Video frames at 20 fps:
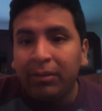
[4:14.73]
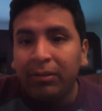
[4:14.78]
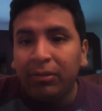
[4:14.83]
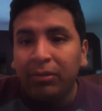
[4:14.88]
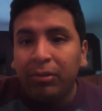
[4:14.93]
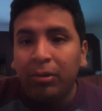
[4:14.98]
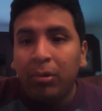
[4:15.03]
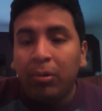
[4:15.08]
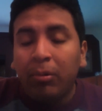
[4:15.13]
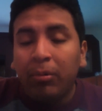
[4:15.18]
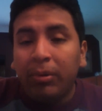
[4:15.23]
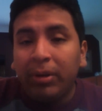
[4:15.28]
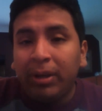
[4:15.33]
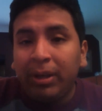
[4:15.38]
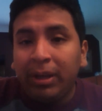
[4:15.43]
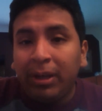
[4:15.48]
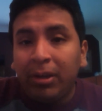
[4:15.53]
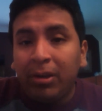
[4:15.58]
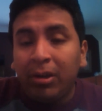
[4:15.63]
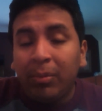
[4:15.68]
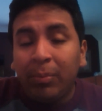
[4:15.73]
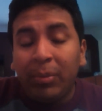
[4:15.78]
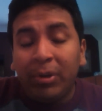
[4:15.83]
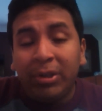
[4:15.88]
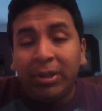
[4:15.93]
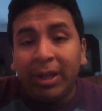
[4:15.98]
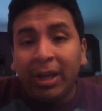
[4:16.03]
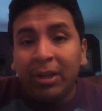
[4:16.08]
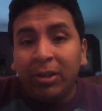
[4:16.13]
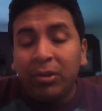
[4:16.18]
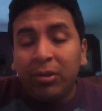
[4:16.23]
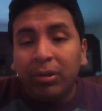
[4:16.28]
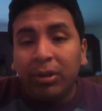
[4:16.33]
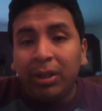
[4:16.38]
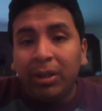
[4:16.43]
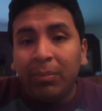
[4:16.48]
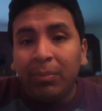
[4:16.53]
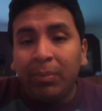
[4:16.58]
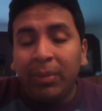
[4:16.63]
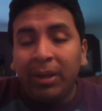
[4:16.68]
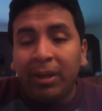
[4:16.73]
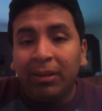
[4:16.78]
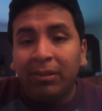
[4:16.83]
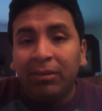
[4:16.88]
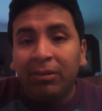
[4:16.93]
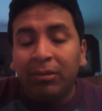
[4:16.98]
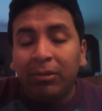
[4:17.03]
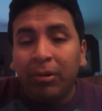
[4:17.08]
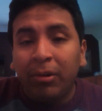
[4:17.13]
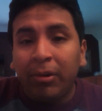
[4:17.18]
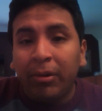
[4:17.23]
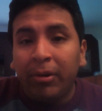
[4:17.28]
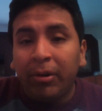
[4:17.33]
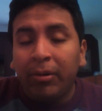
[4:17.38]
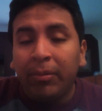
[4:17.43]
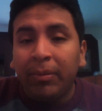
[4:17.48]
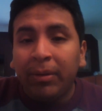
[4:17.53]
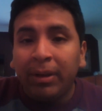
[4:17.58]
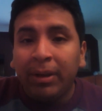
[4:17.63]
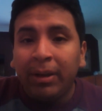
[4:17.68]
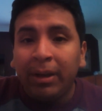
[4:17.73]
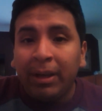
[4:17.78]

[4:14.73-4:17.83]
so he could potentially be a starter